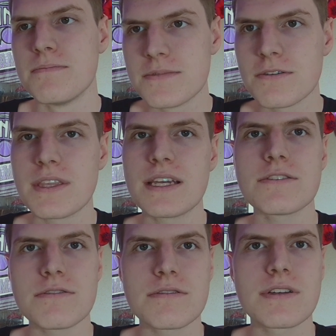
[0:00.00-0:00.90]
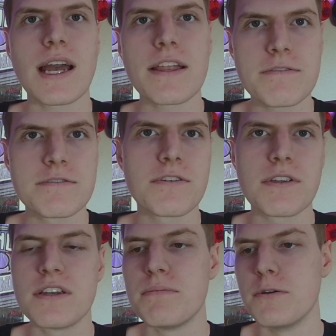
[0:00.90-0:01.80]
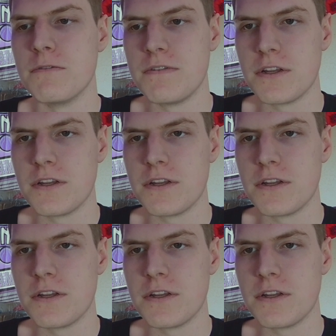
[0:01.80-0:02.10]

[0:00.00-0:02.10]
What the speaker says: So things are kind of starting to move.